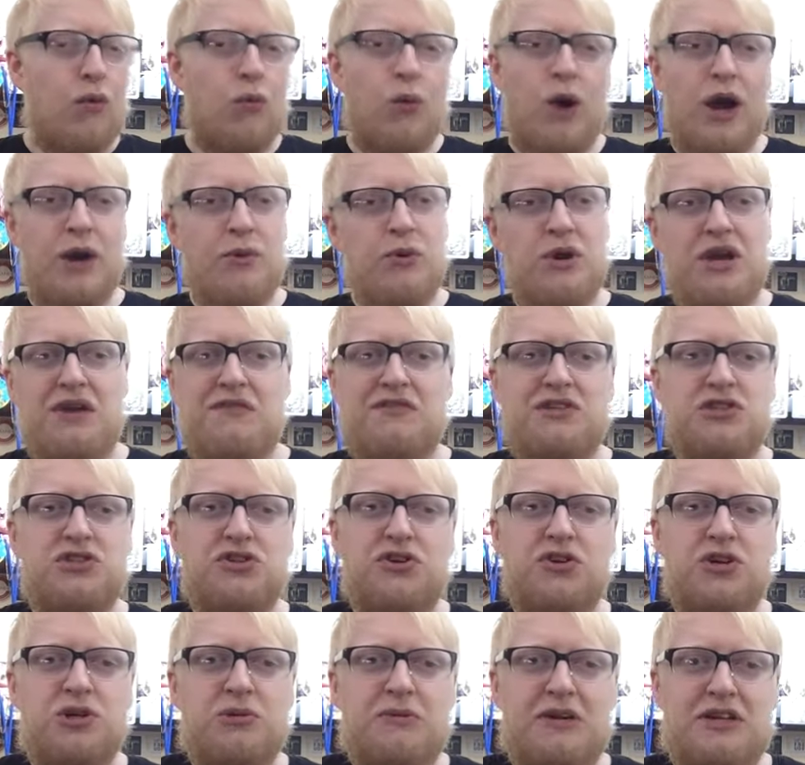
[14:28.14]
Why are we even
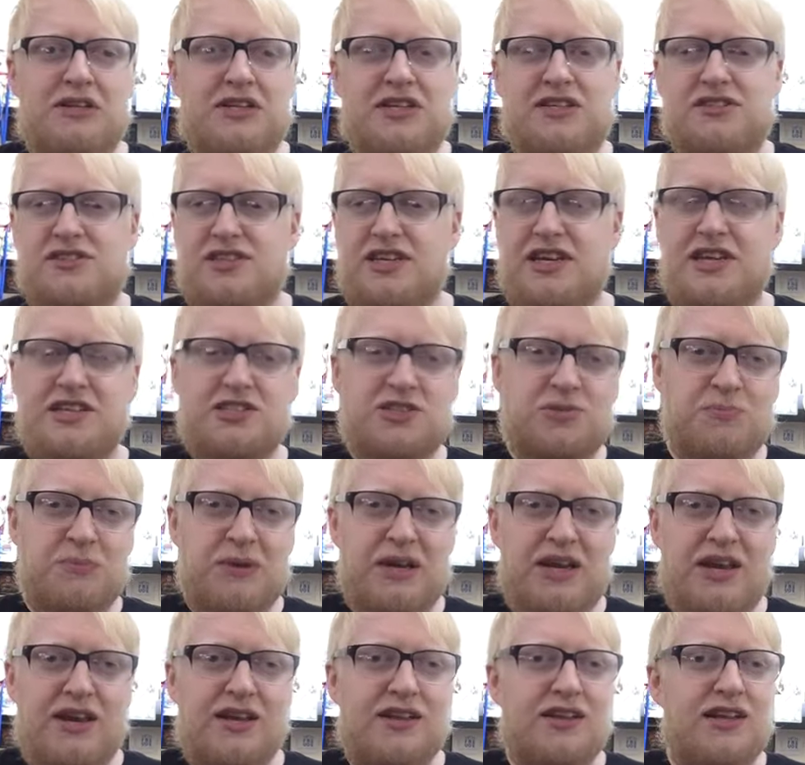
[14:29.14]
talking about this? It's
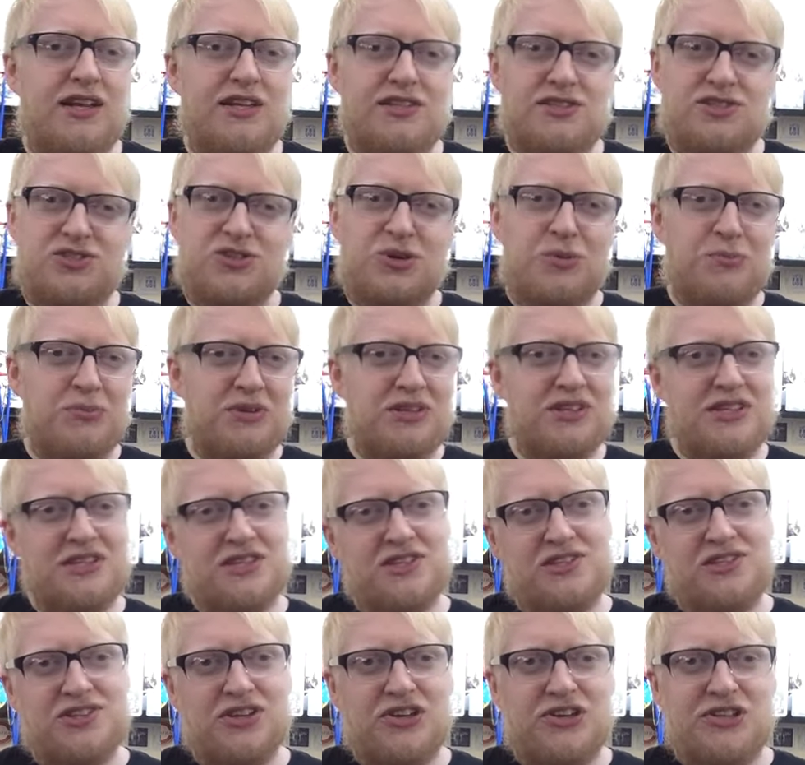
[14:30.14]
beer. Let's stop
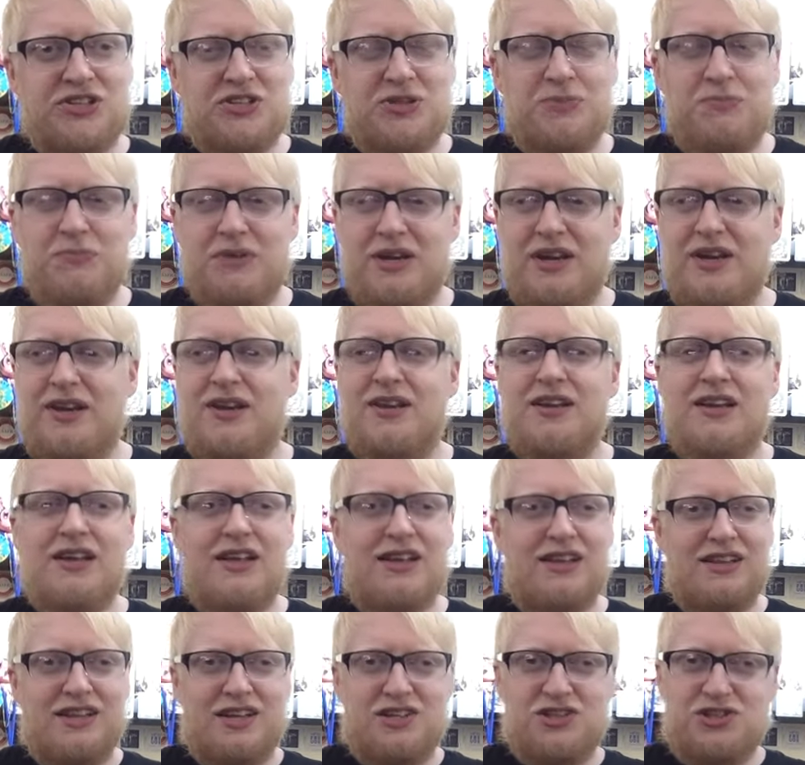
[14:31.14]
politicising beer.
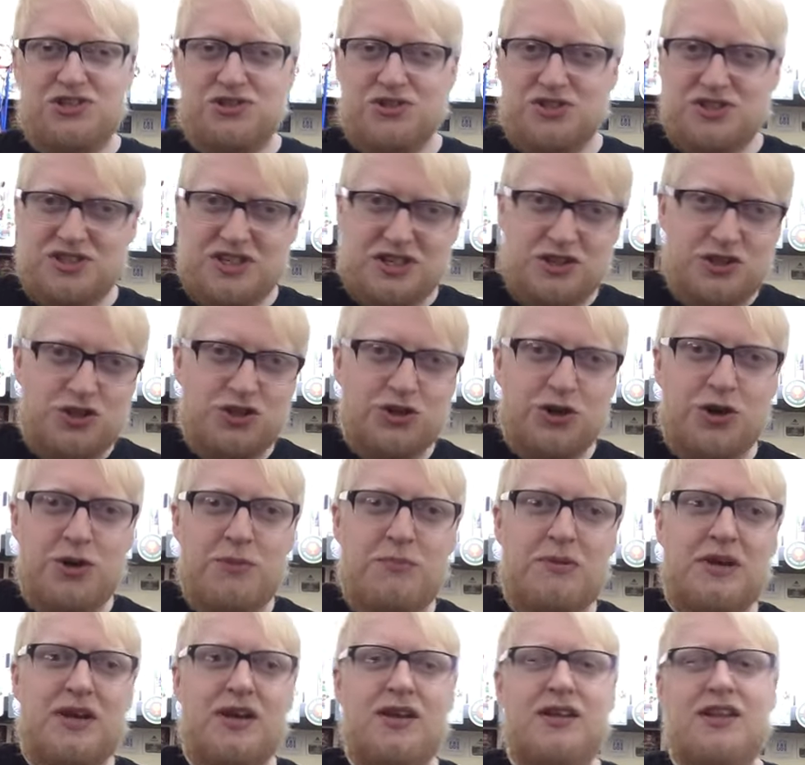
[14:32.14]
Let's just
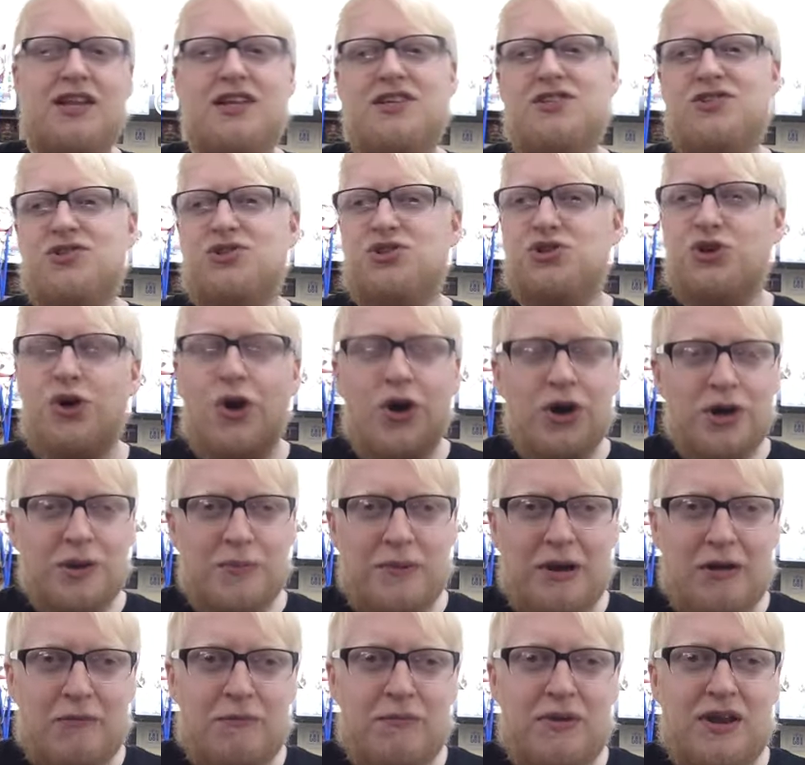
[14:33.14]
enjoy beer. Let's talk
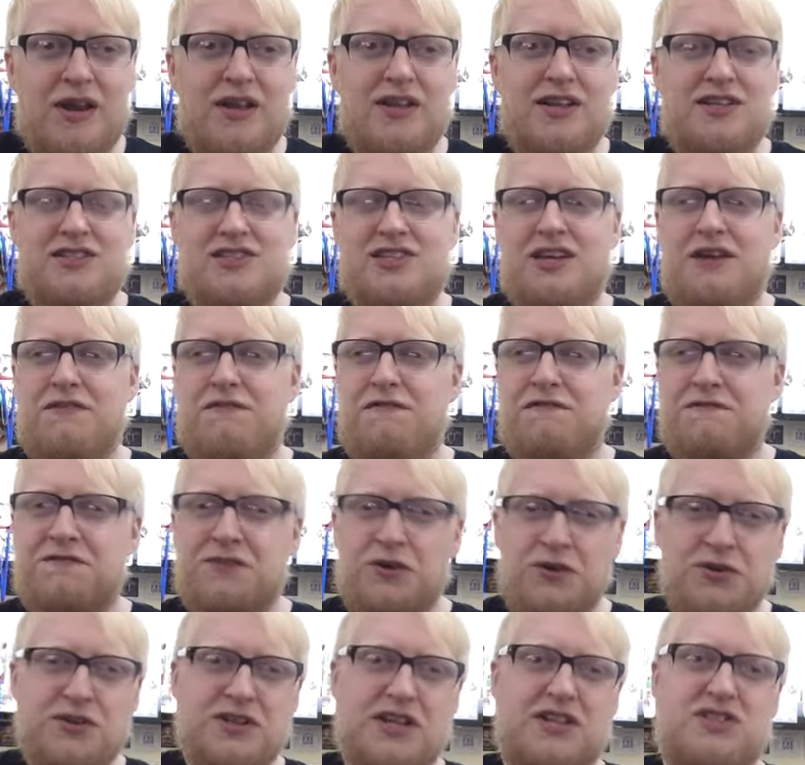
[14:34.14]
about beer. Let's have
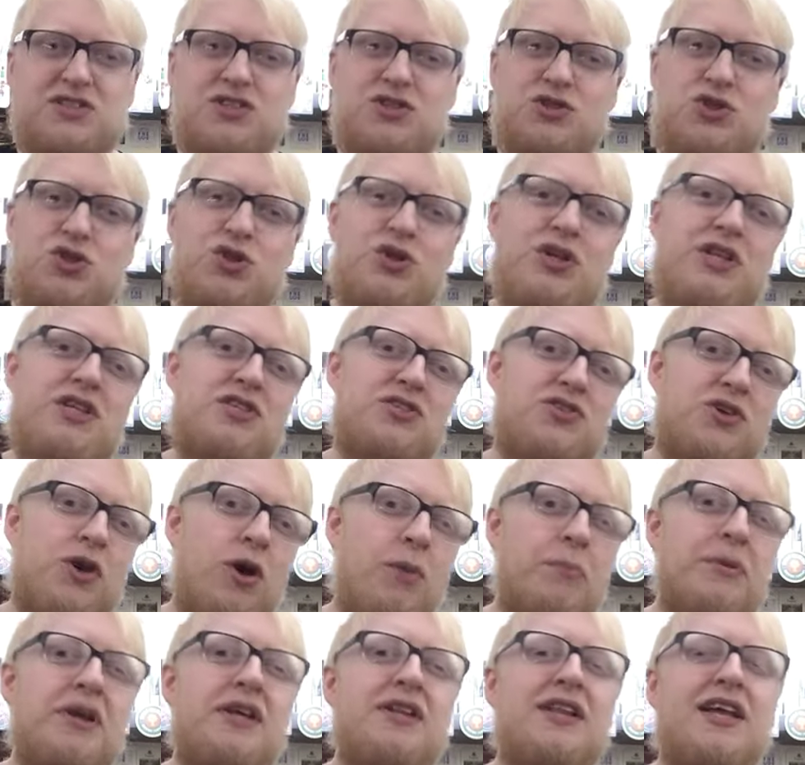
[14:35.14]
fun. Let's enjoy this
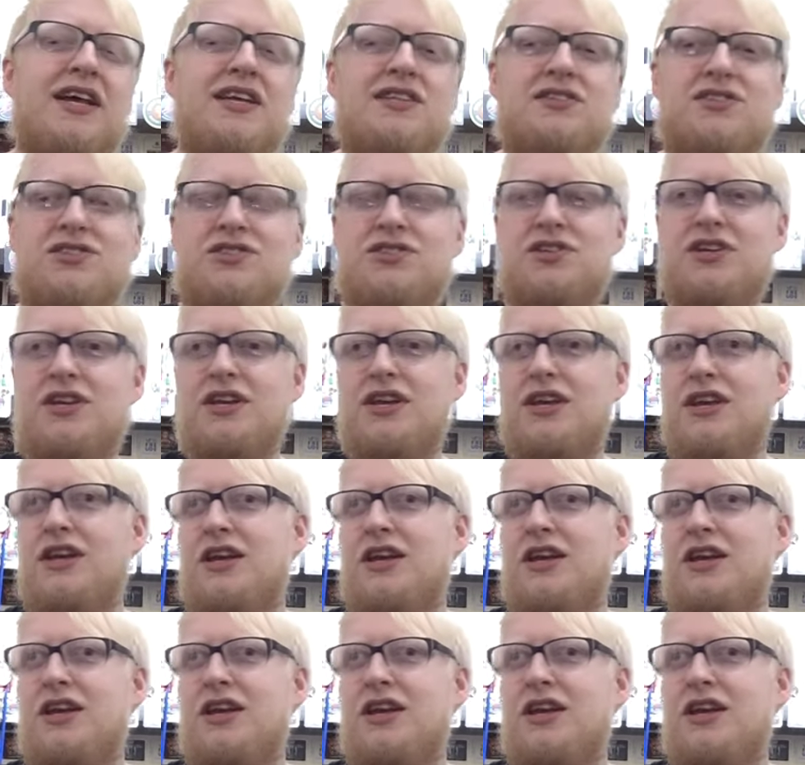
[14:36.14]
hobby. Let's,